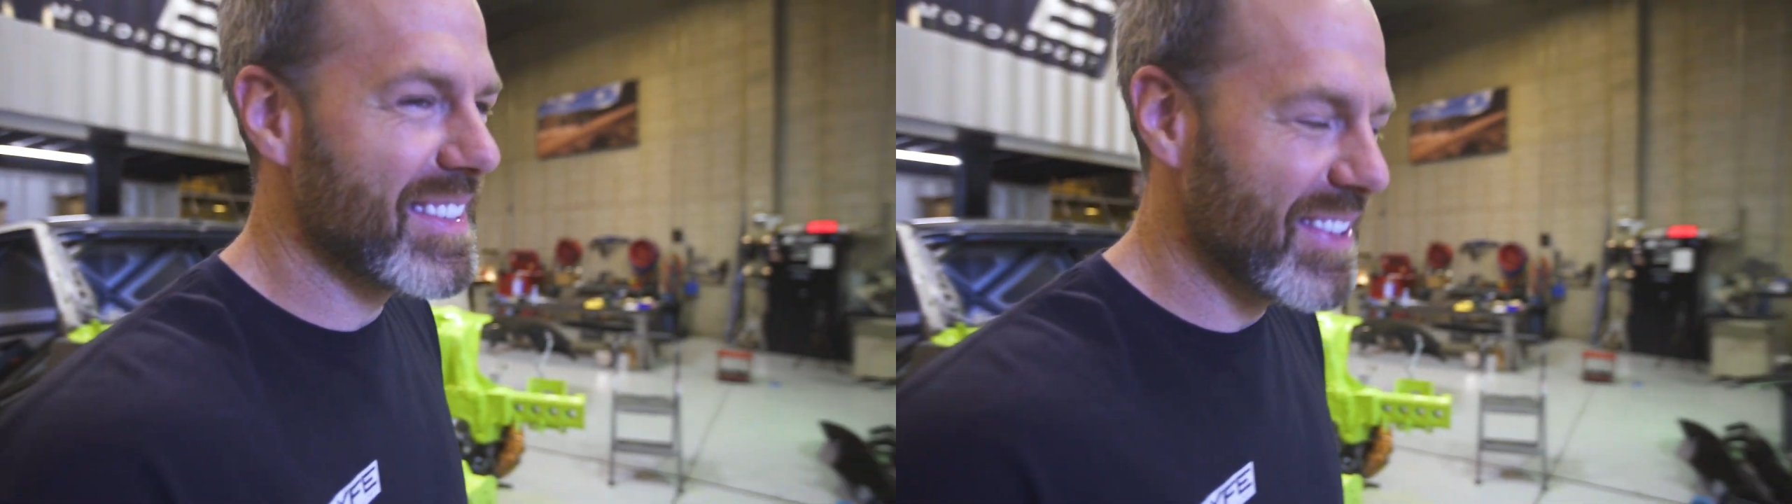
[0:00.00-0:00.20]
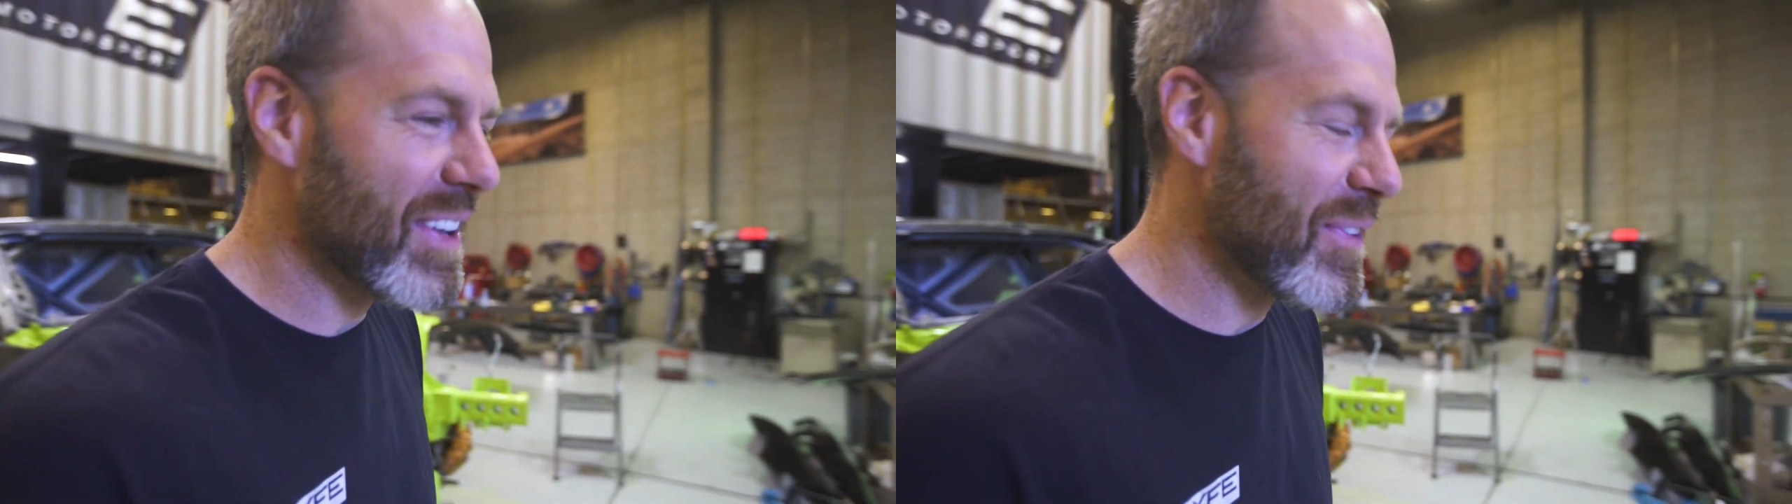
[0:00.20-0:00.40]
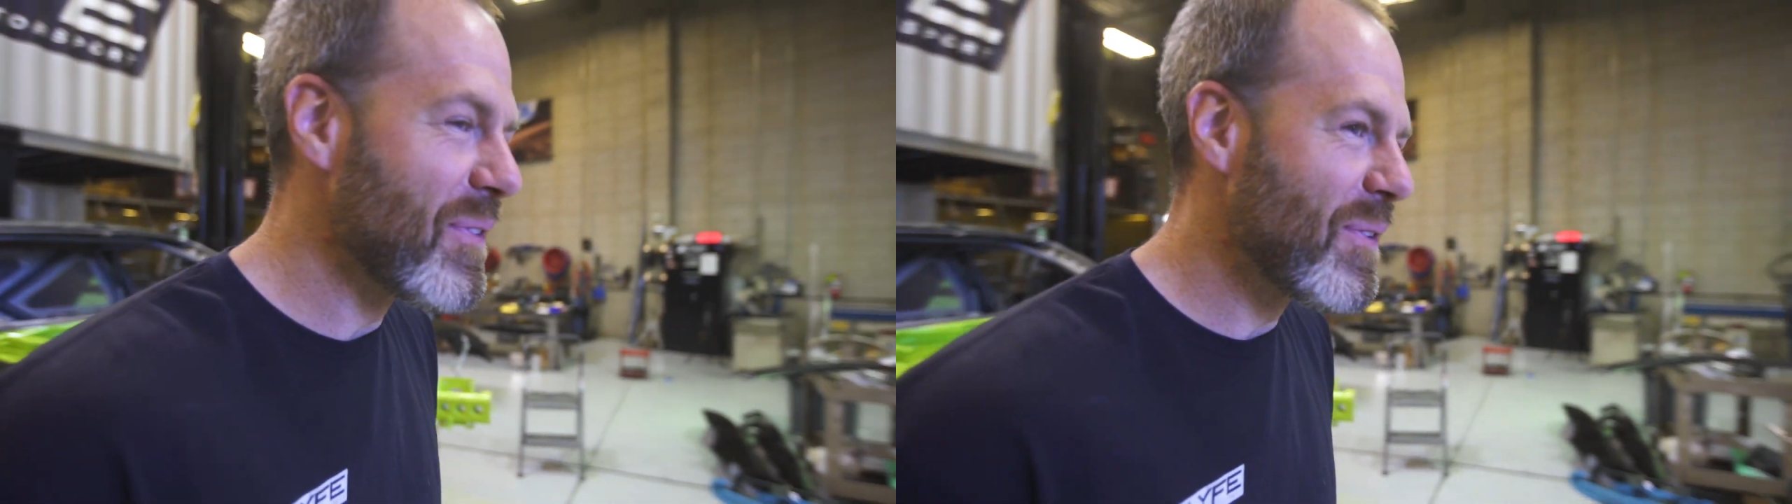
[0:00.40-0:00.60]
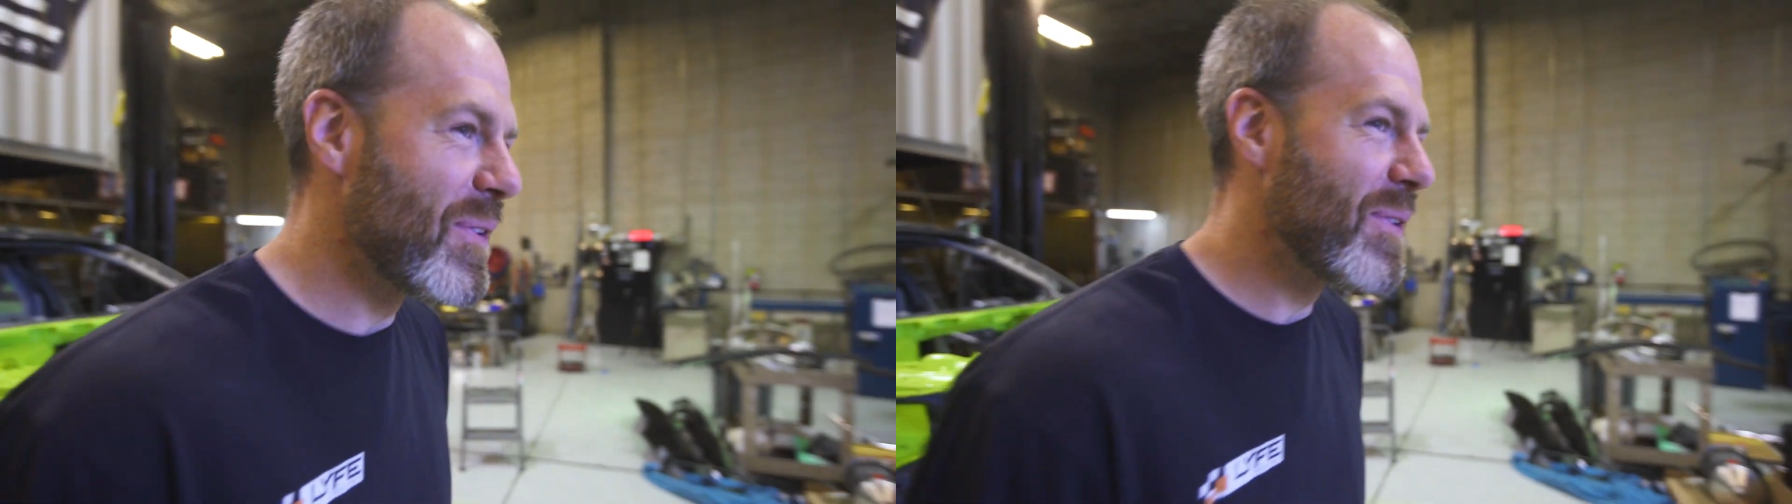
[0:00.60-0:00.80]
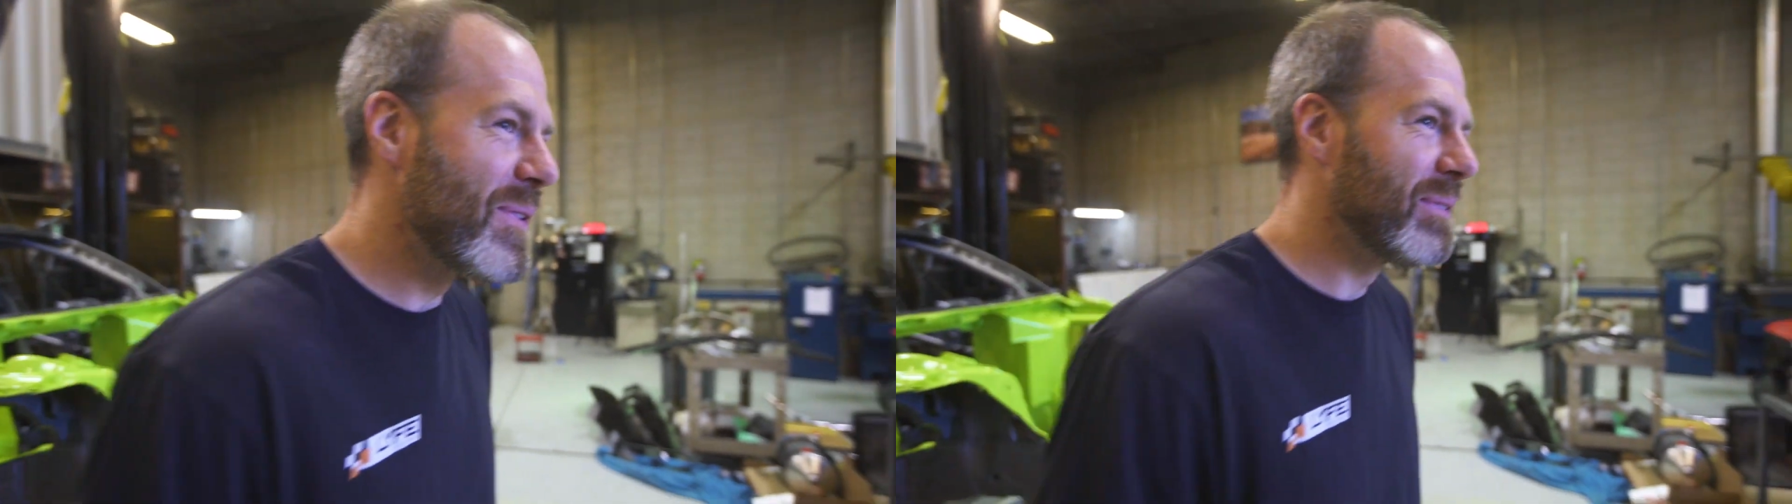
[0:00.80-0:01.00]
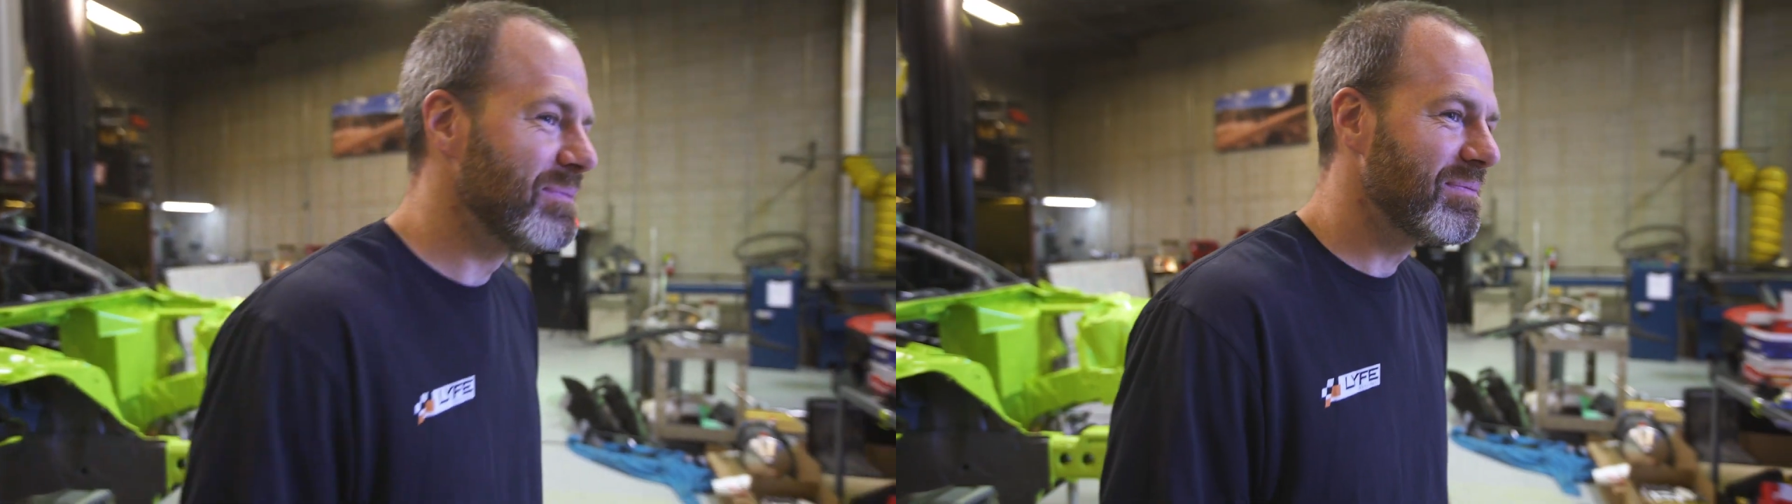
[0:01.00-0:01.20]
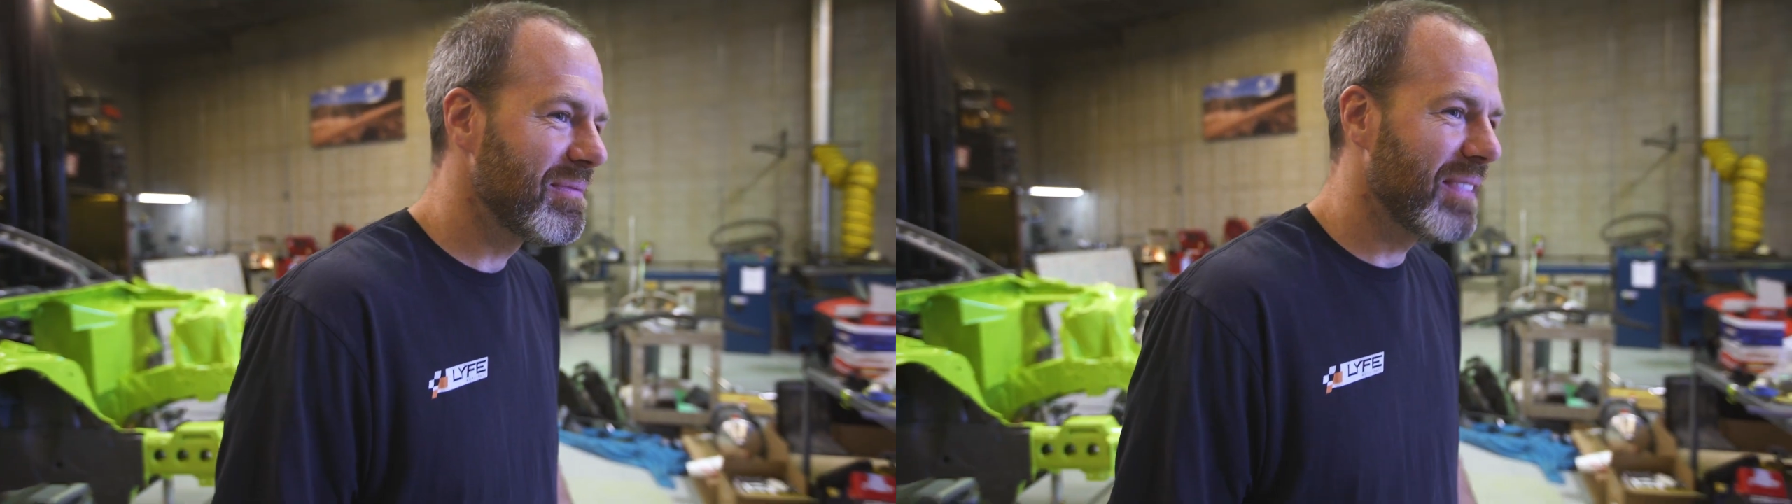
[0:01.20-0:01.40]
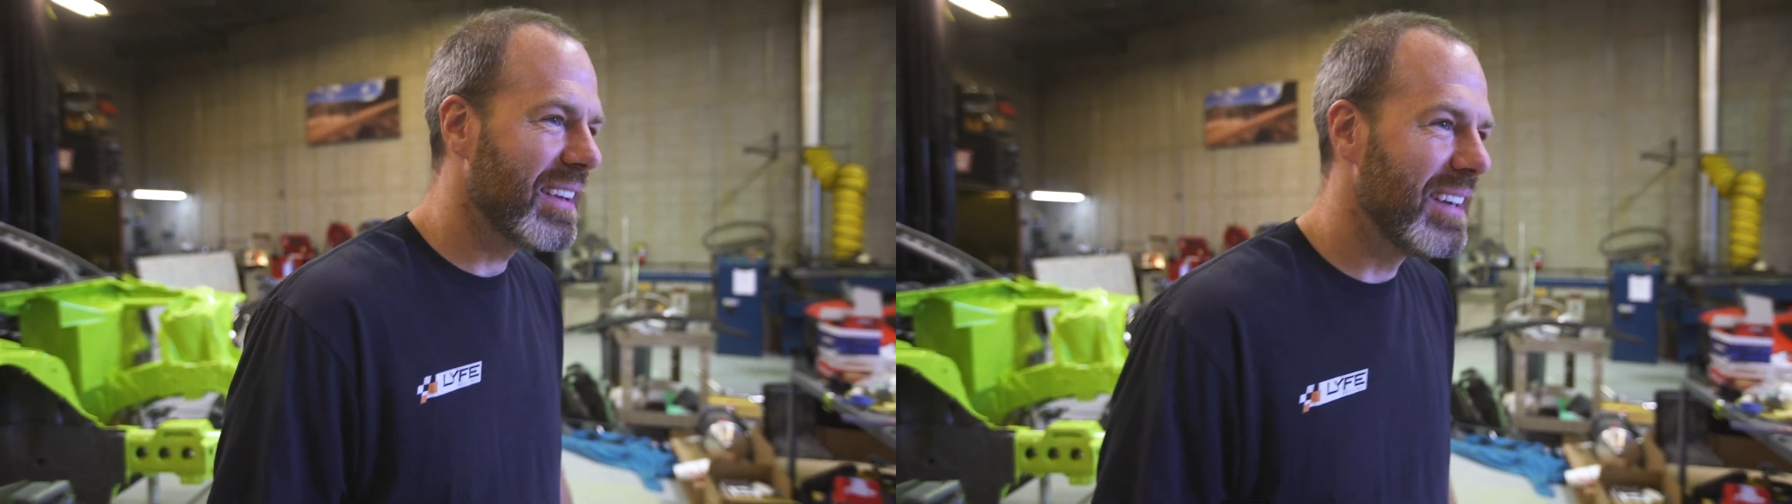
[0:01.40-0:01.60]
so
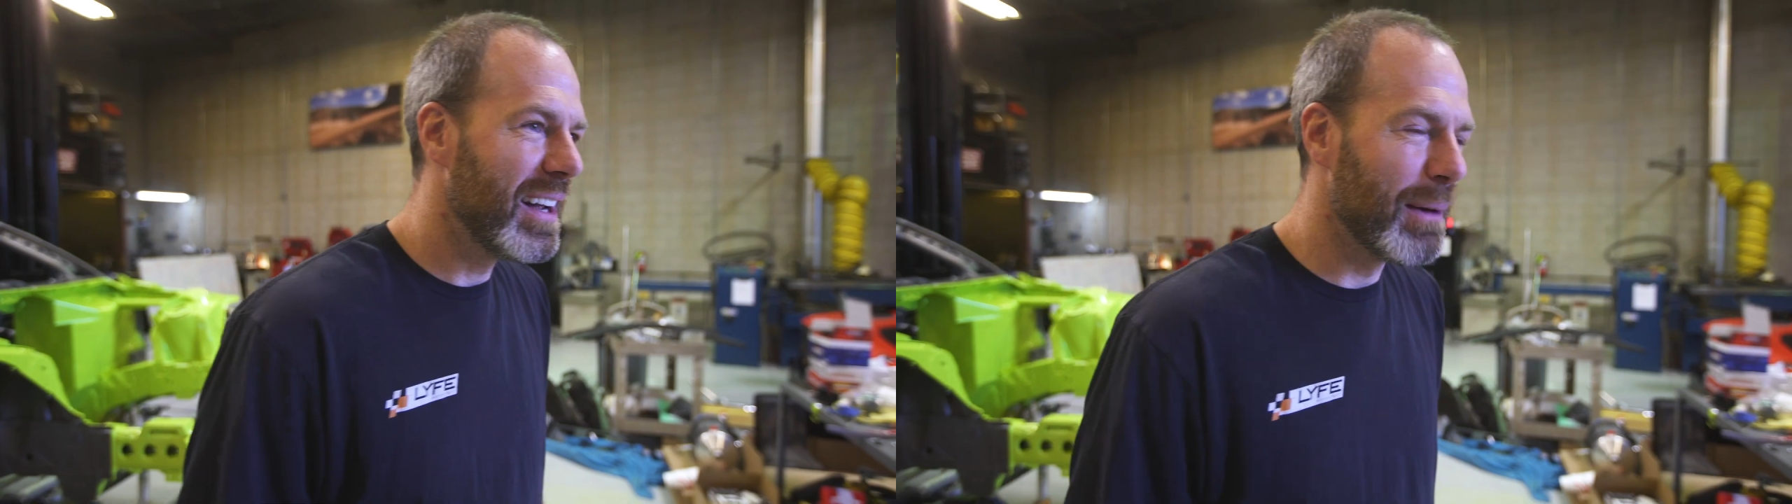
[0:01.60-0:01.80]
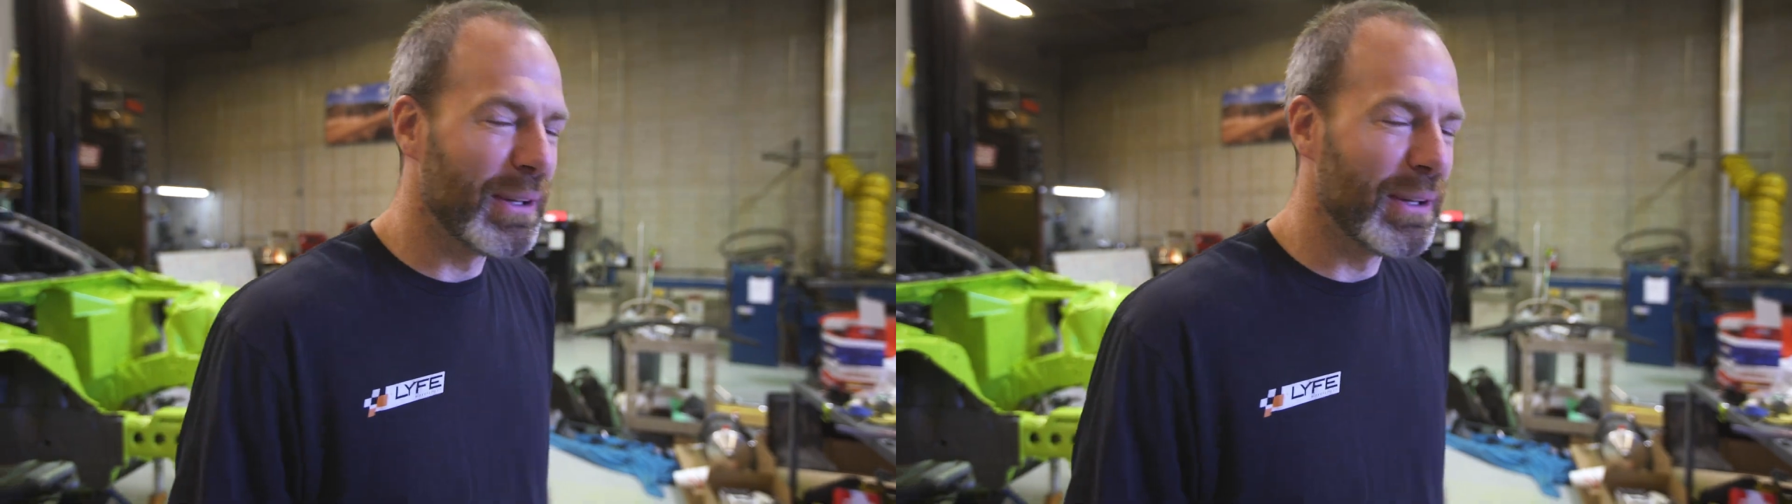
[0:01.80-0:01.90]
I